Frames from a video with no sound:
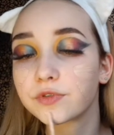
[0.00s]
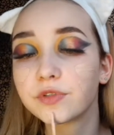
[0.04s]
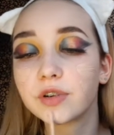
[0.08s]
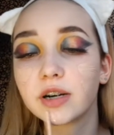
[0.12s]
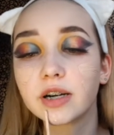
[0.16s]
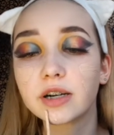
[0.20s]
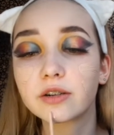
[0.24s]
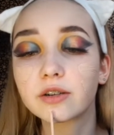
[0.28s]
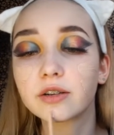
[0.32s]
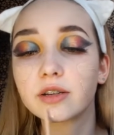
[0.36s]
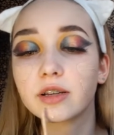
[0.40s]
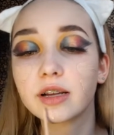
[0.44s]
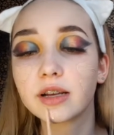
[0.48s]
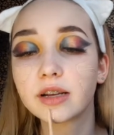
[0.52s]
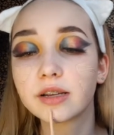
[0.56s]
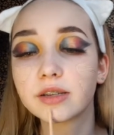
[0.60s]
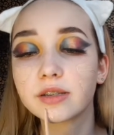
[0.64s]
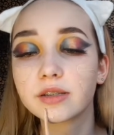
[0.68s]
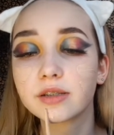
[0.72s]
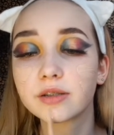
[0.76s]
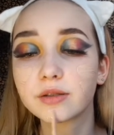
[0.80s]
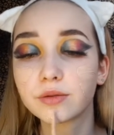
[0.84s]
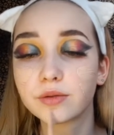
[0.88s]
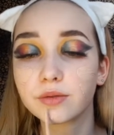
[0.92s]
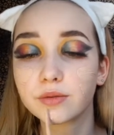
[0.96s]

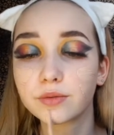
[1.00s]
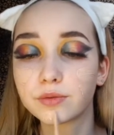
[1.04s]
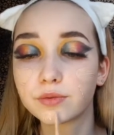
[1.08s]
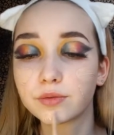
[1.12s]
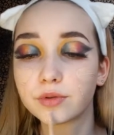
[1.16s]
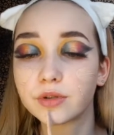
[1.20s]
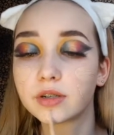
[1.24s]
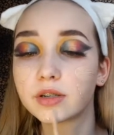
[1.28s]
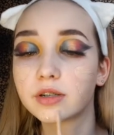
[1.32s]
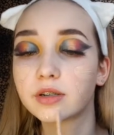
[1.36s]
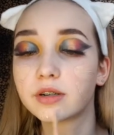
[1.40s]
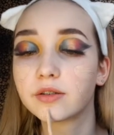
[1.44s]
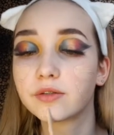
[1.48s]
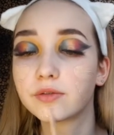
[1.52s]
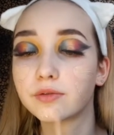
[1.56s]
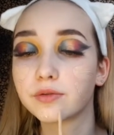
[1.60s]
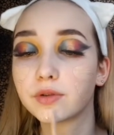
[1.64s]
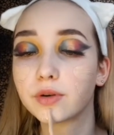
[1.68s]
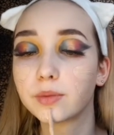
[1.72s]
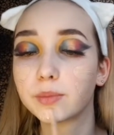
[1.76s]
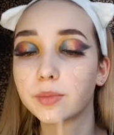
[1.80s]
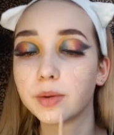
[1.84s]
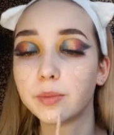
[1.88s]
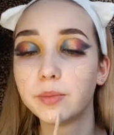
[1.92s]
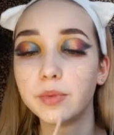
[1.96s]
Freckleless. I'm gonna
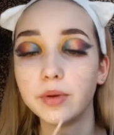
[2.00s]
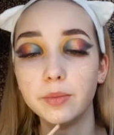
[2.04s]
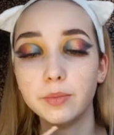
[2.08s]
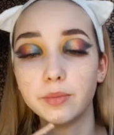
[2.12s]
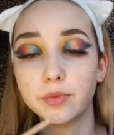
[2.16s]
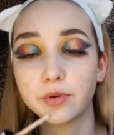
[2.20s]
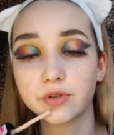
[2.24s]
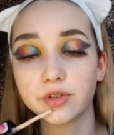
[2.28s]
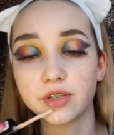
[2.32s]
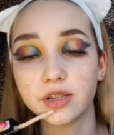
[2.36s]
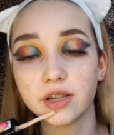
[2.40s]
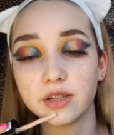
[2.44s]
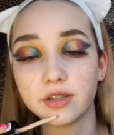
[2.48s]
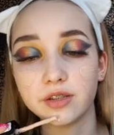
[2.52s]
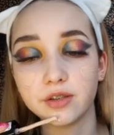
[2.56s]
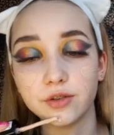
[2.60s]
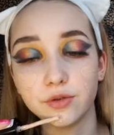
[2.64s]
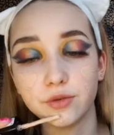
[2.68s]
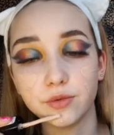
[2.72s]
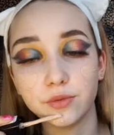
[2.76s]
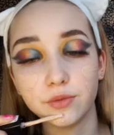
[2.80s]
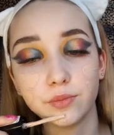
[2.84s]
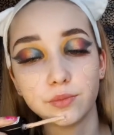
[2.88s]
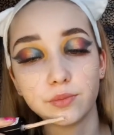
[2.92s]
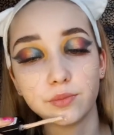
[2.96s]
cover up my pimples then
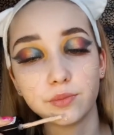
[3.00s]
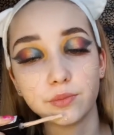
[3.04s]
too.